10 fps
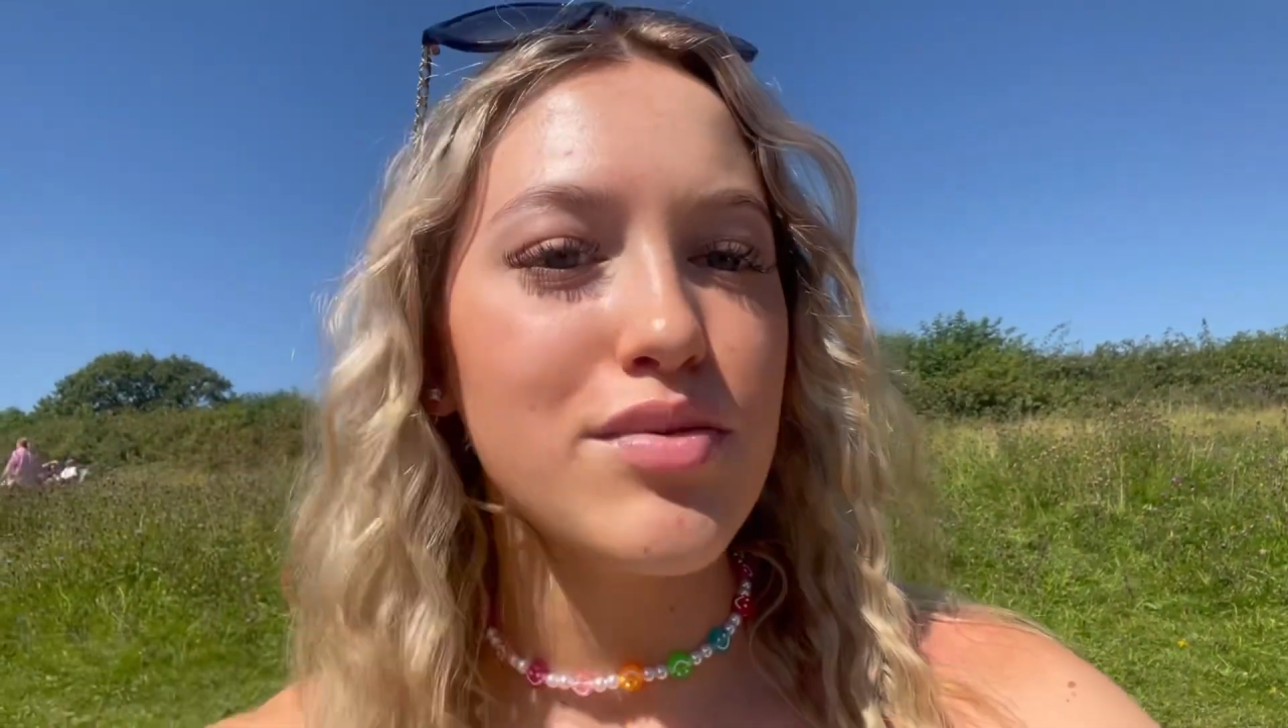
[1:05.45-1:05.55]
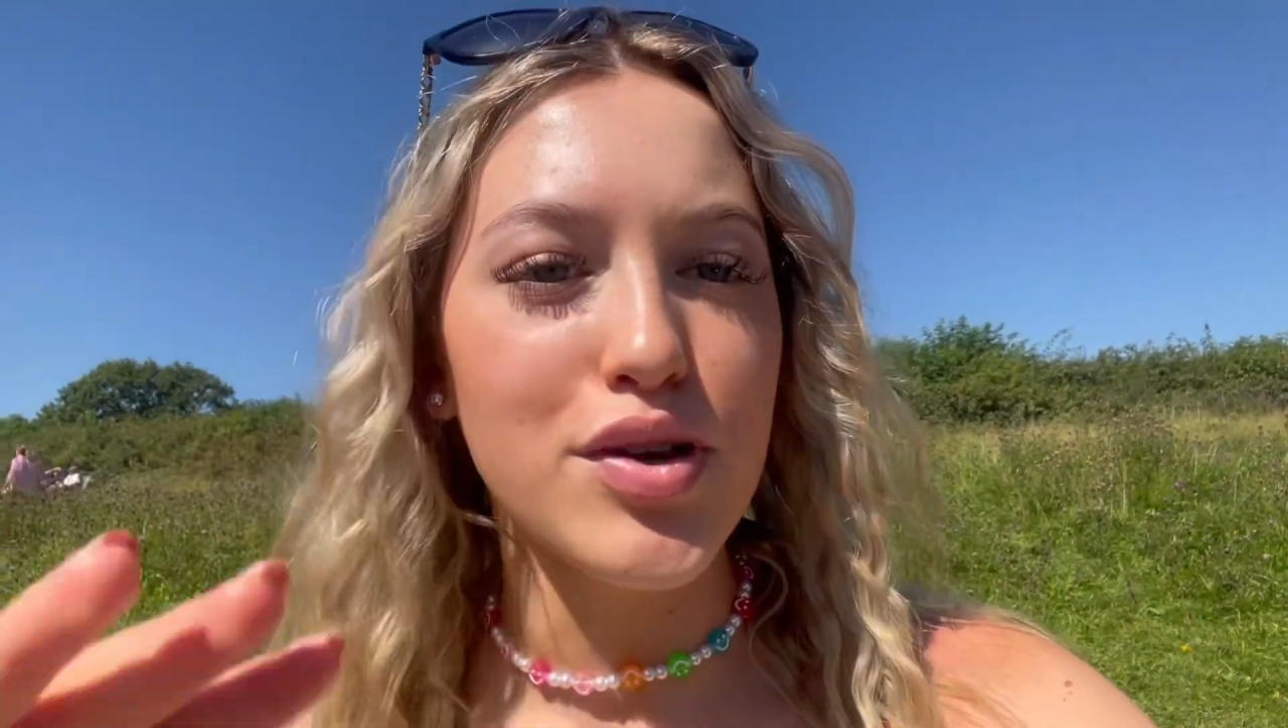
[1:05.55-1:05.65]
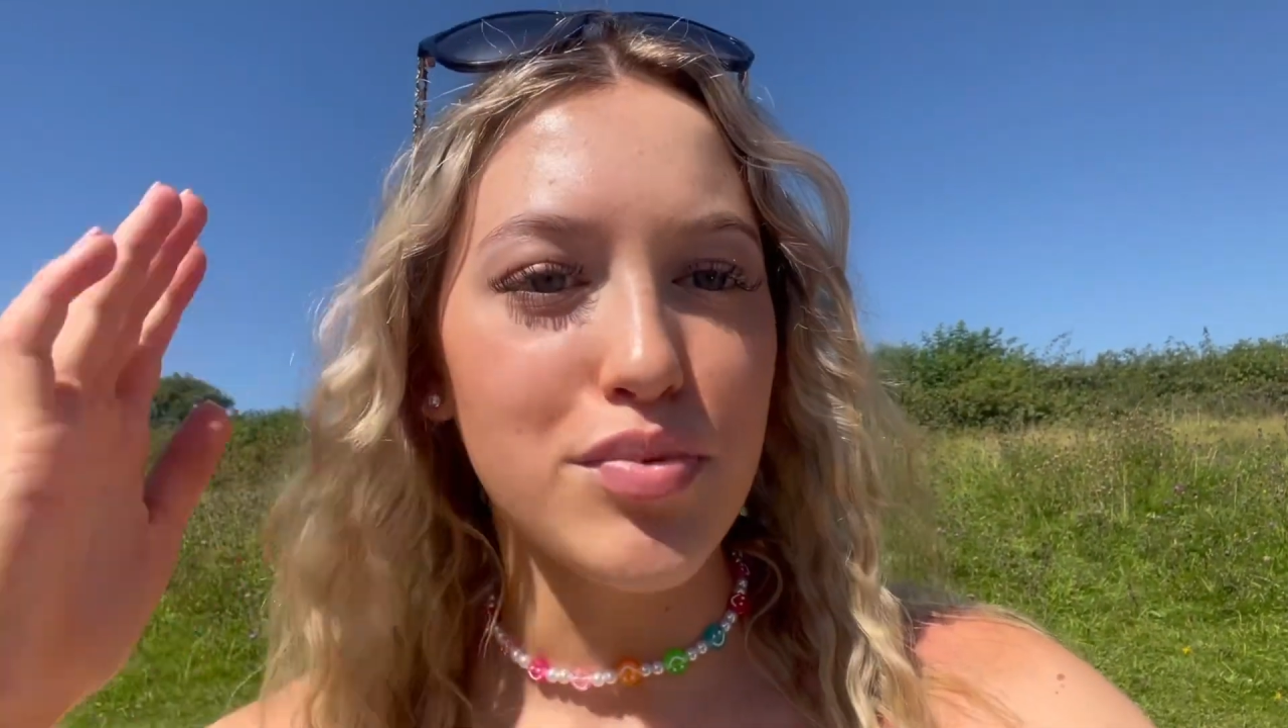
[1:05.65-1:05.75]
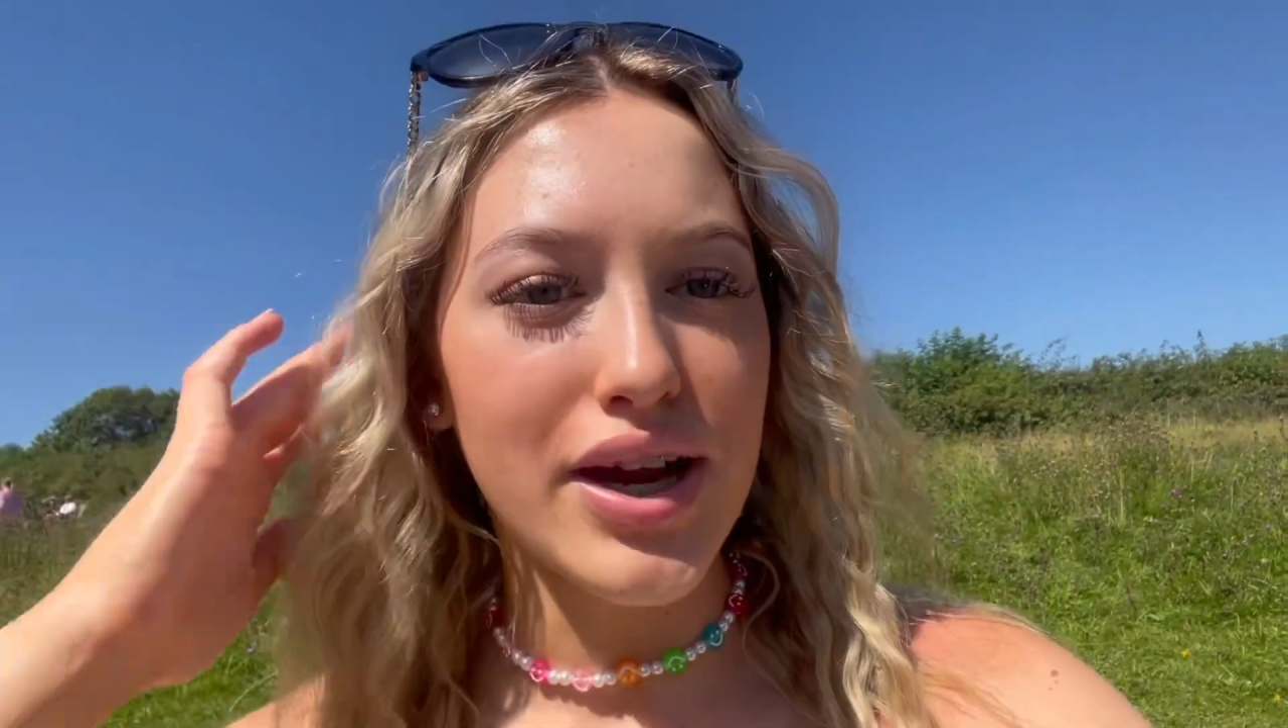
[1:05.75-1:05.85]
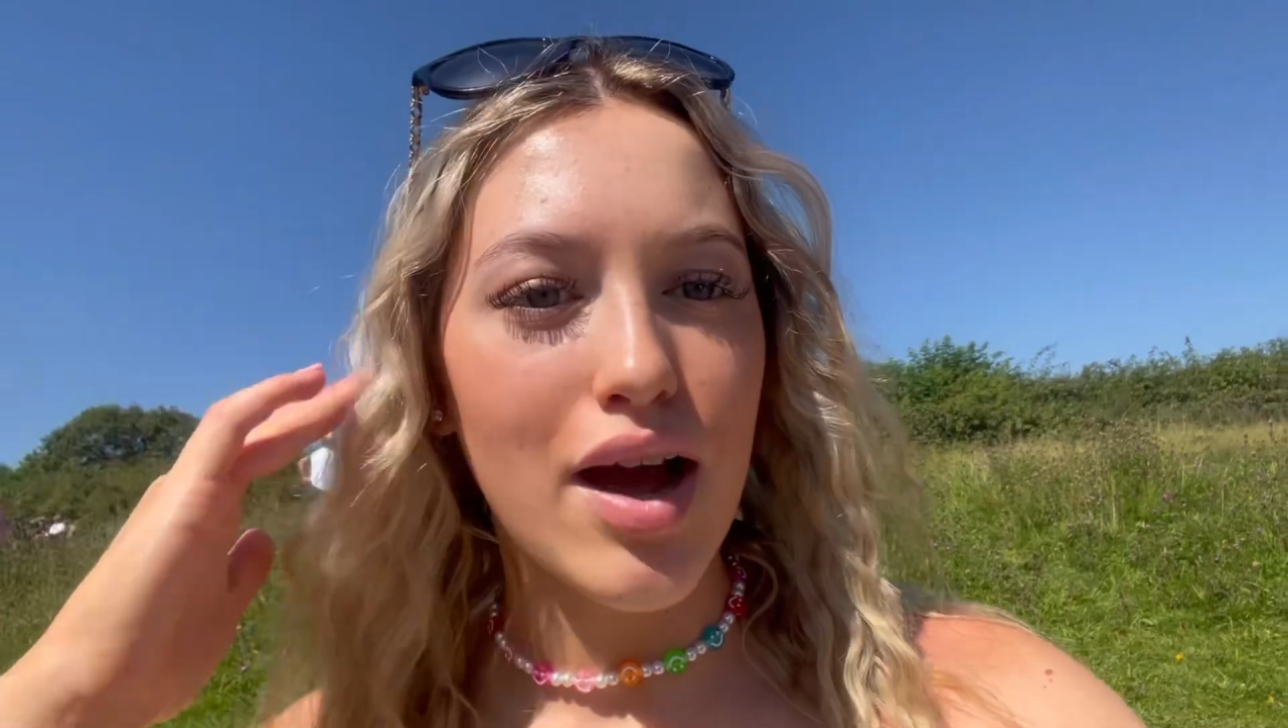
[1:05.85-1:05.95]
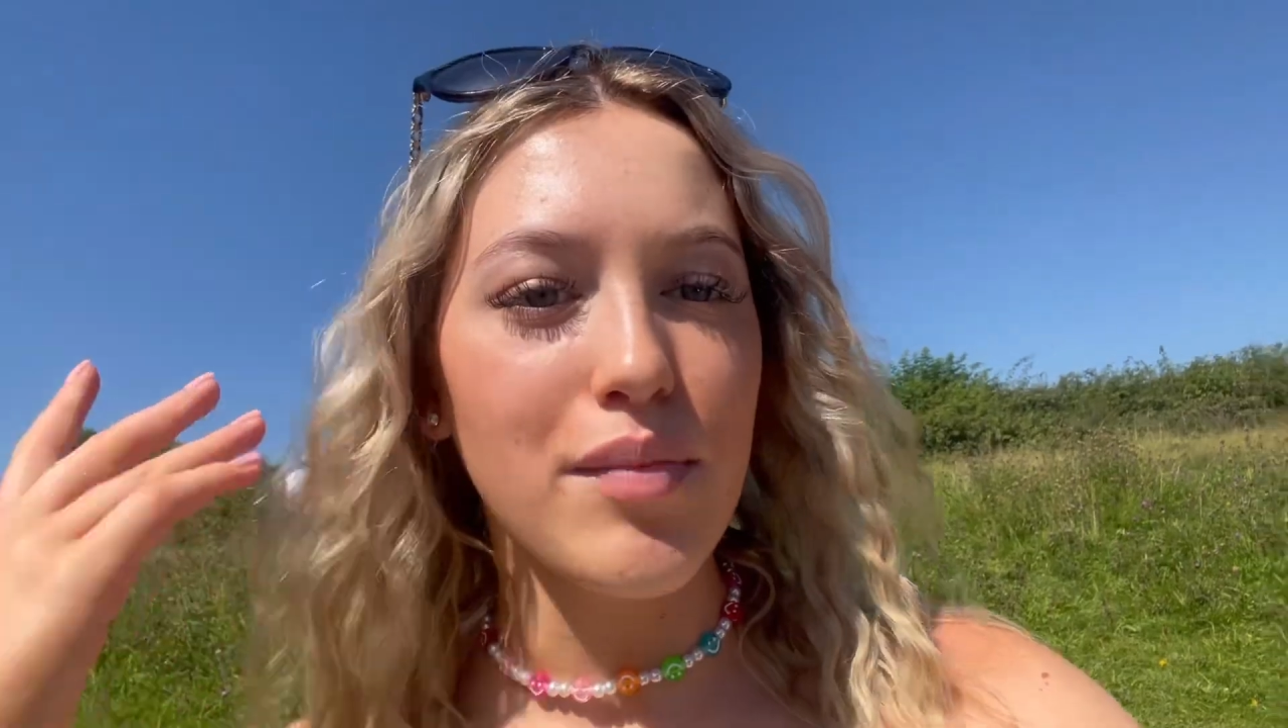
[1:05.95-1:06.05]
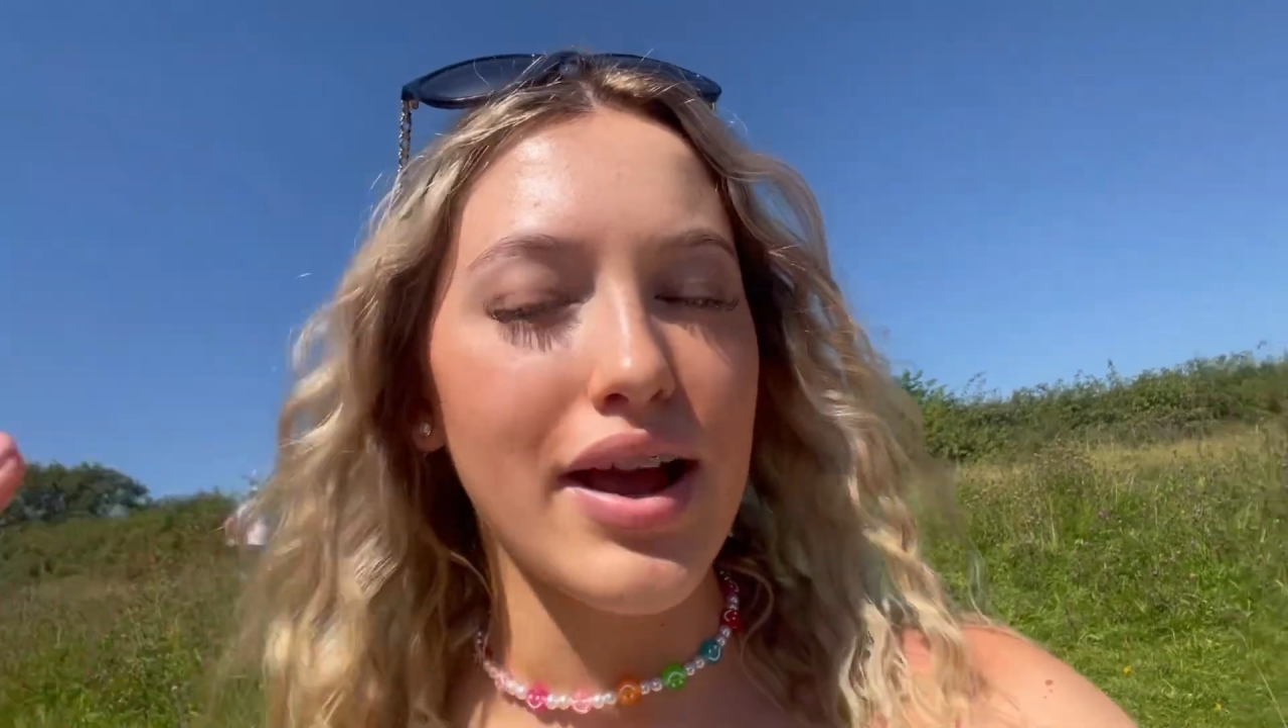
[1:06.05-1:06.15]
I don't want to bring out my